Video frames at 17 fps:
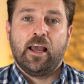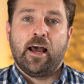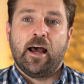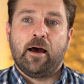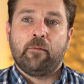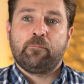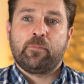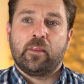
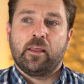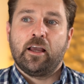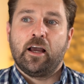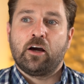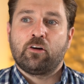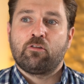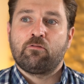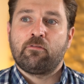are
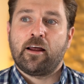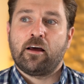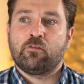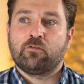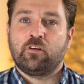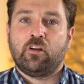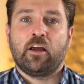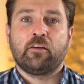
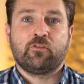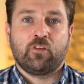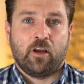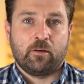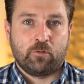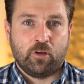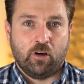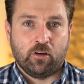around
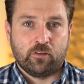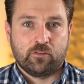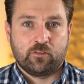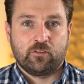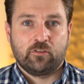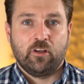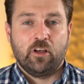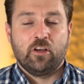lifetime
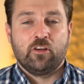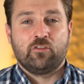costs.